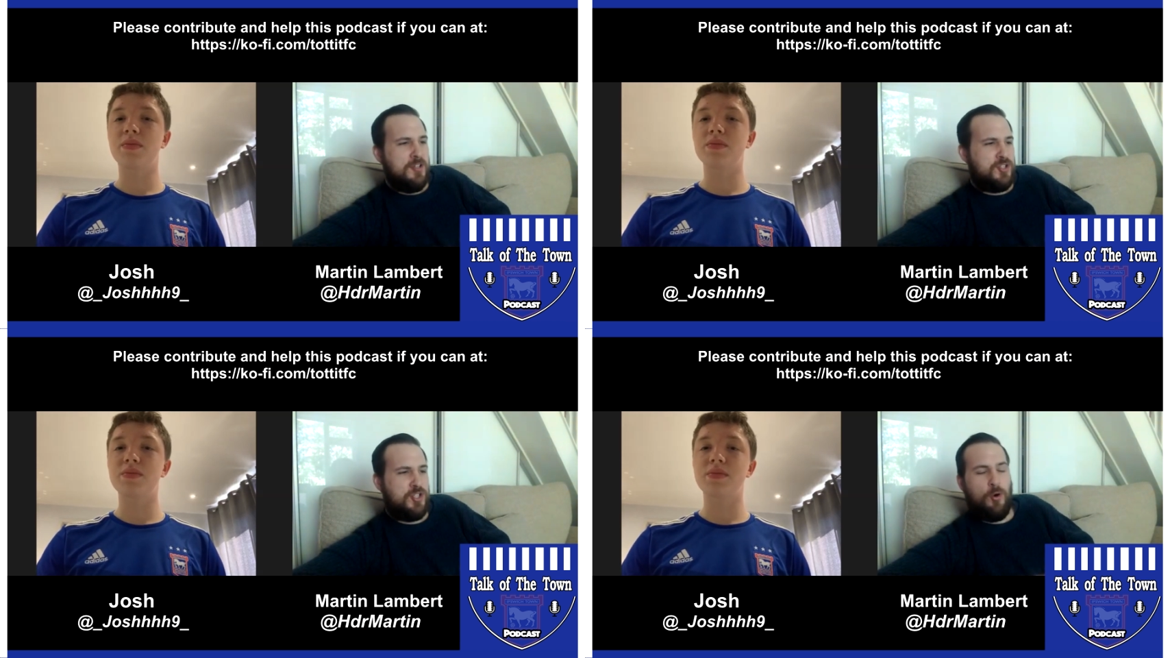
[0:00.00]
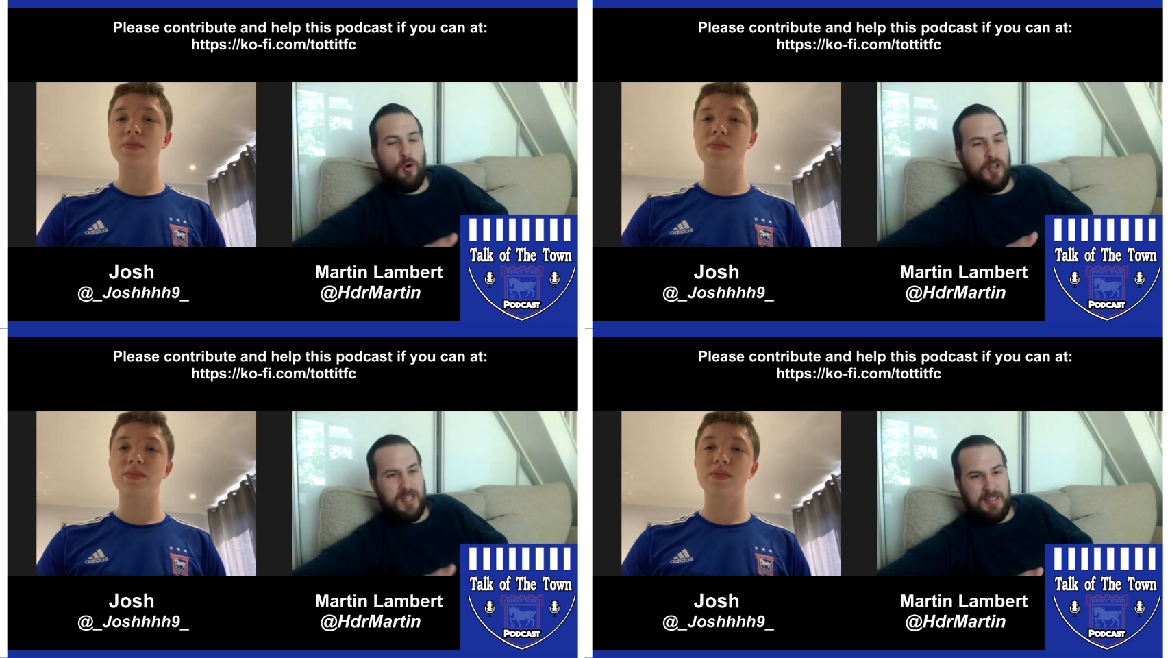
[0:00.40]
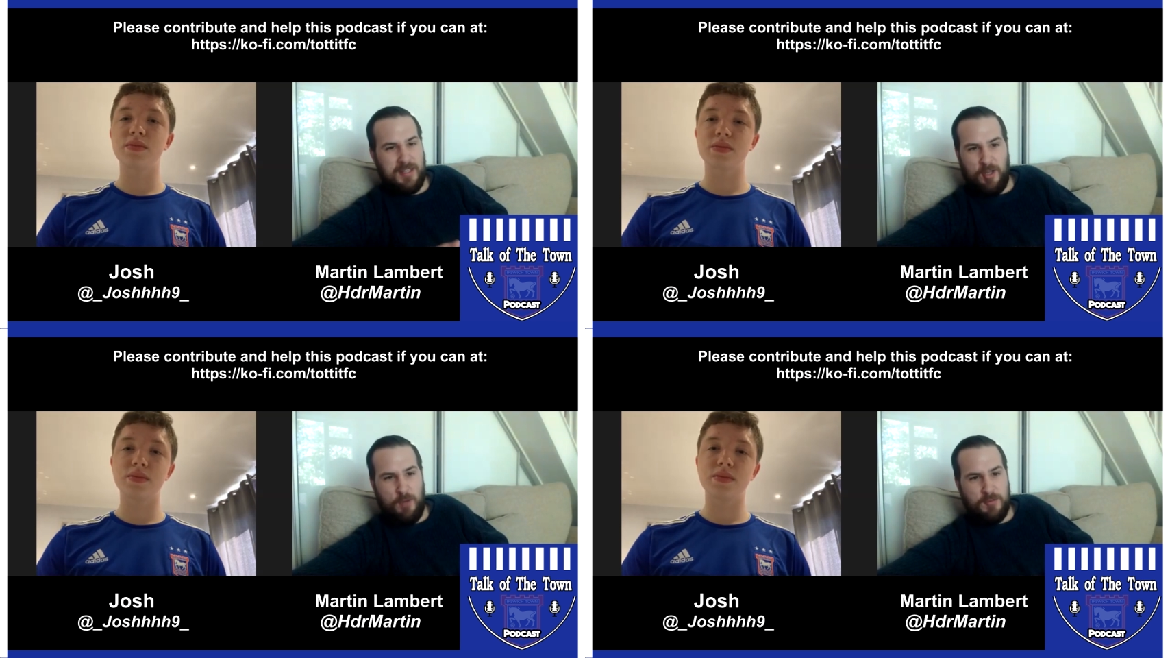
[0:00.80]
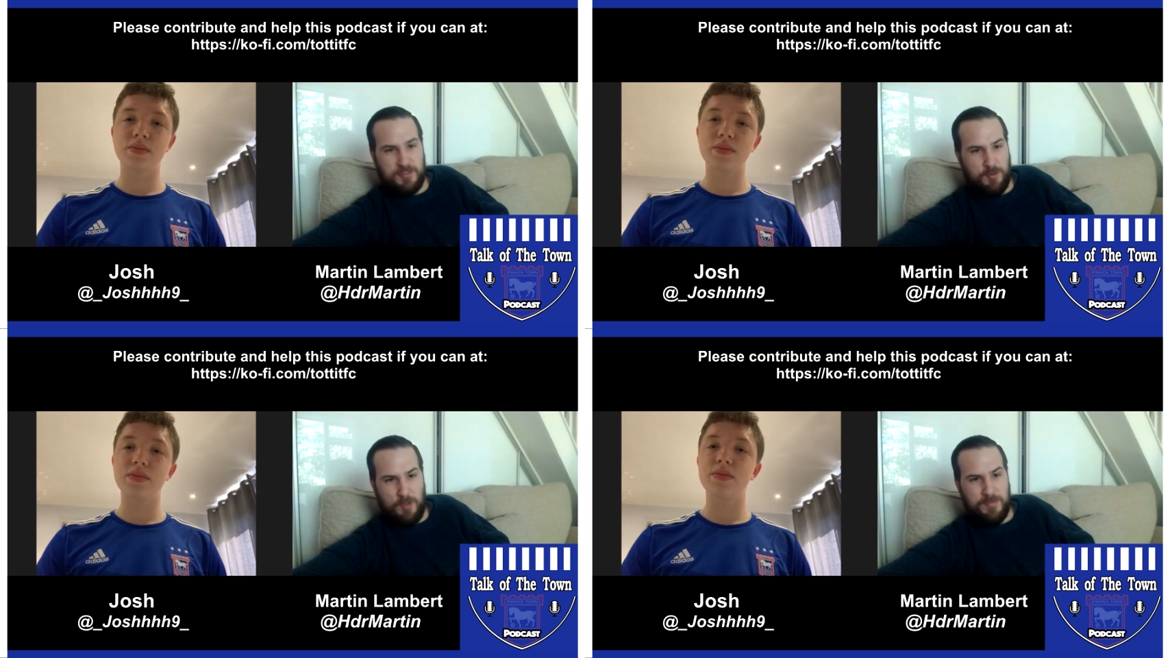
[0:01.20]
Speaker 1: surely, and I was
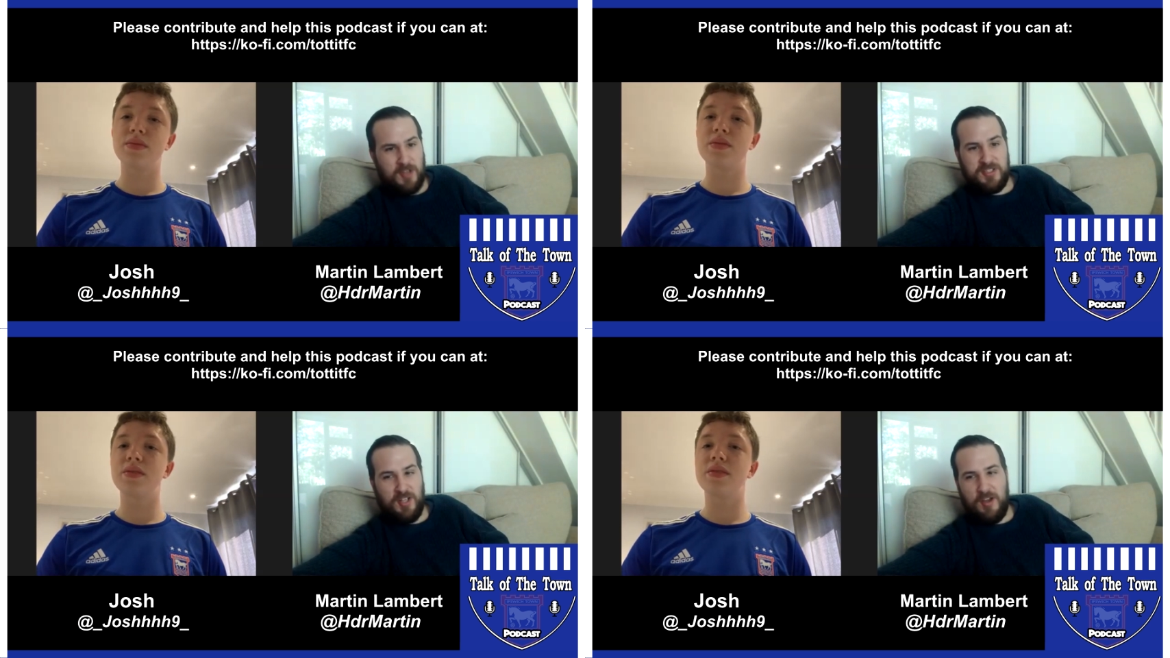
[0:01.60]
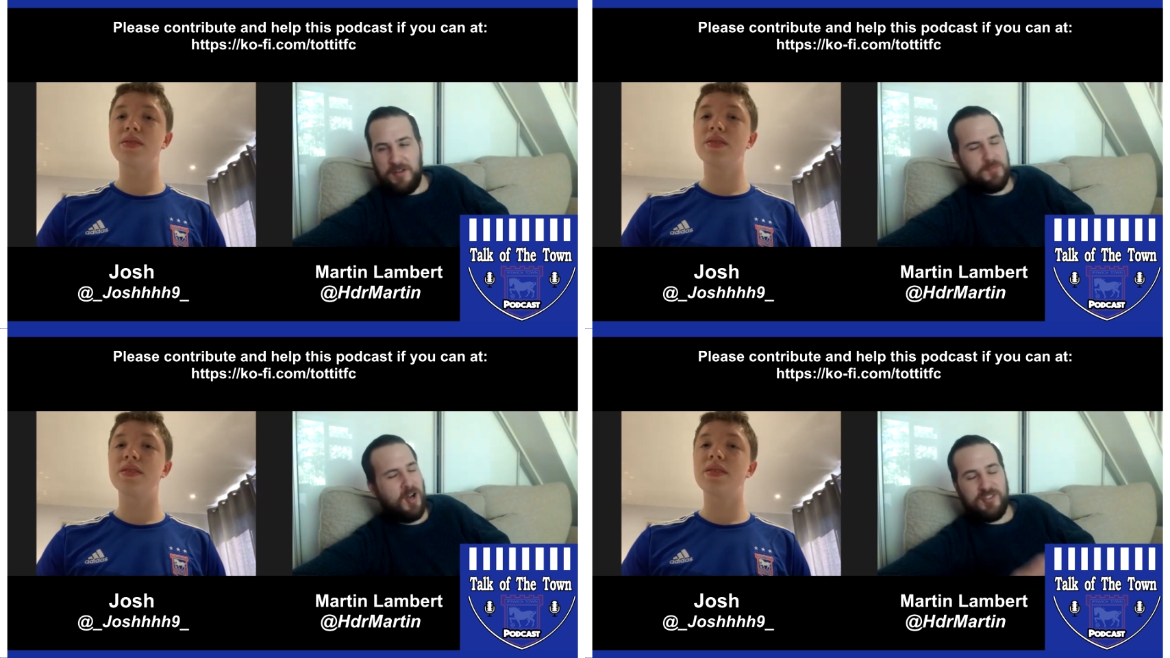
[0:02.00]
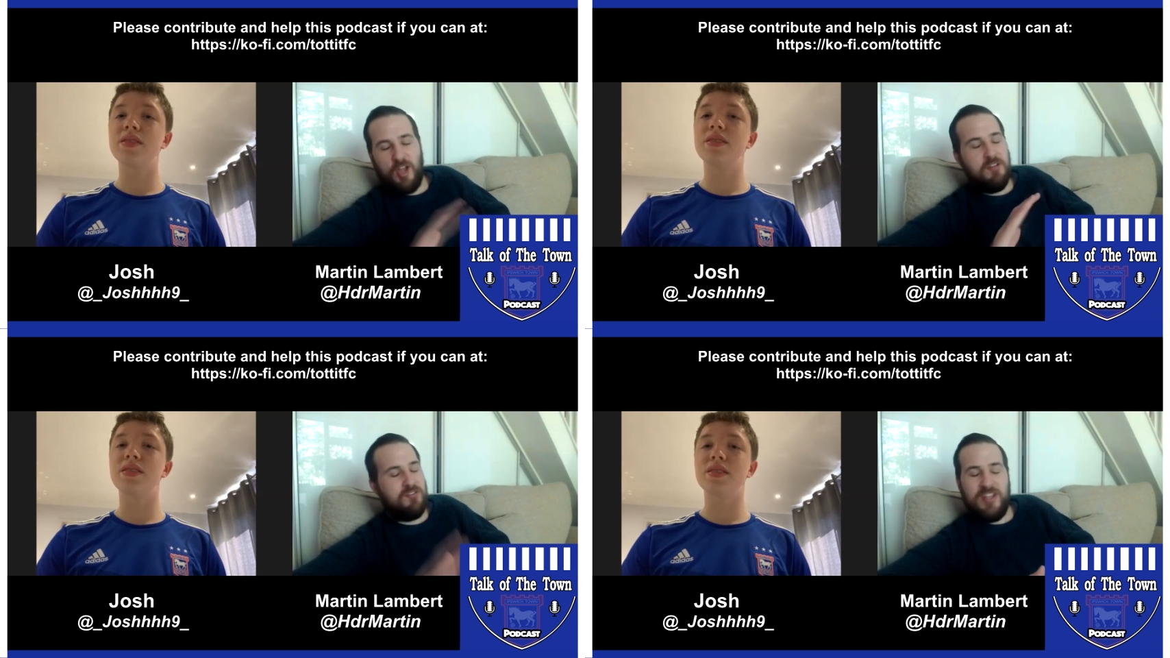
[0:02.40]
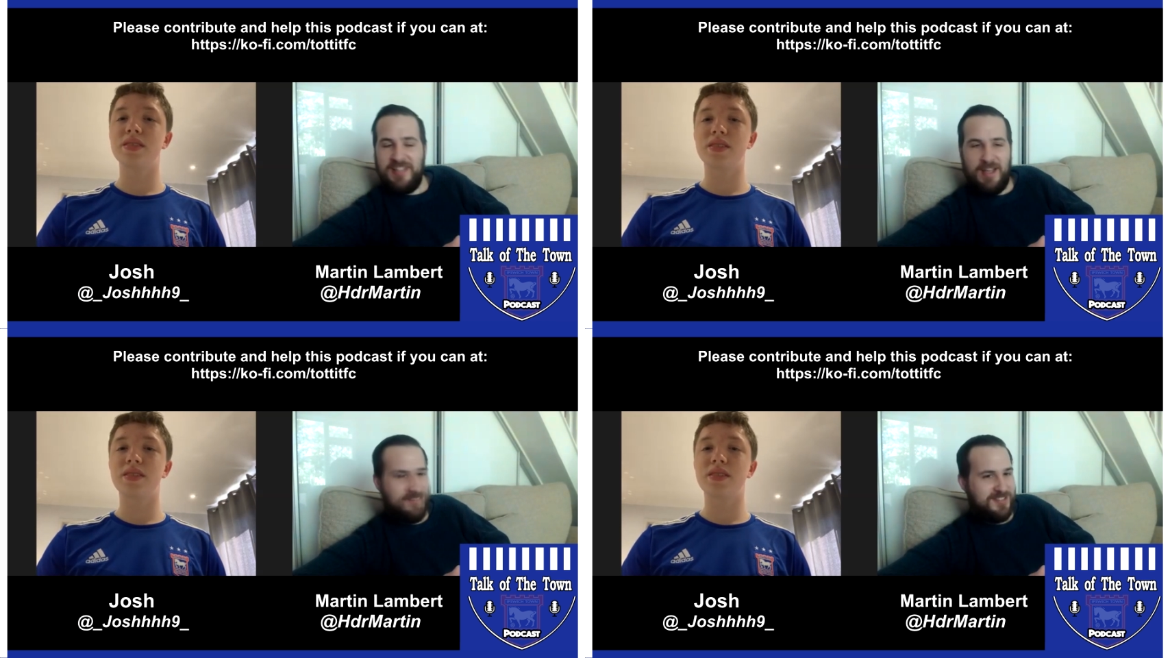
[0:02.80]
someone like Barcelona, but I don't think
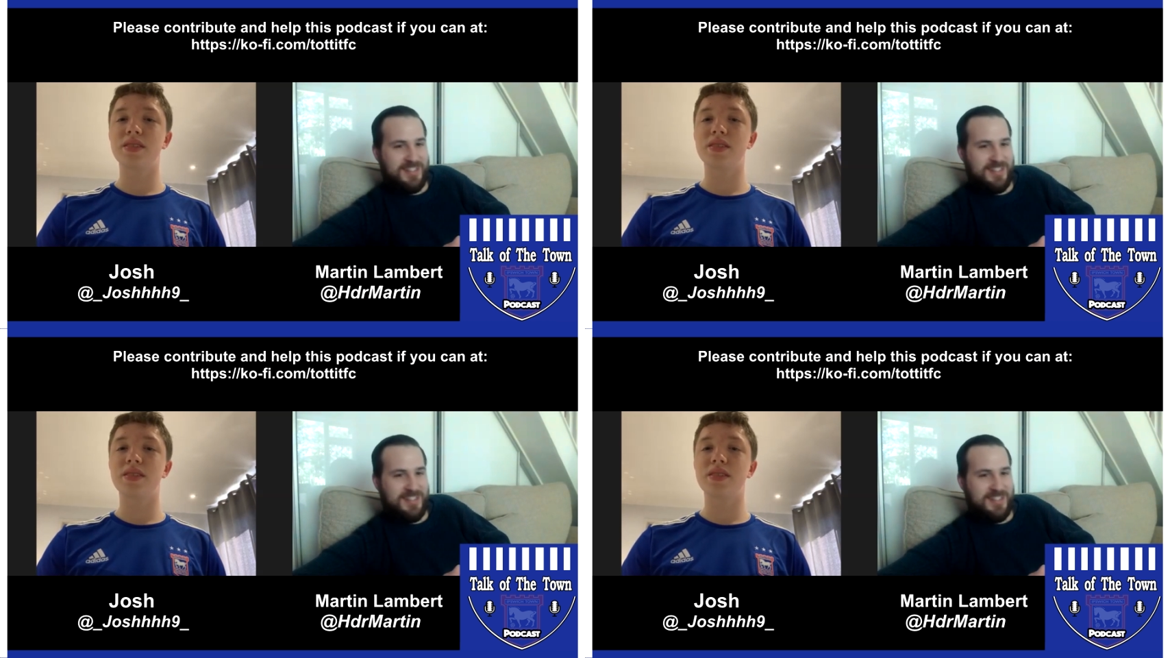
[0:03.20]
that was the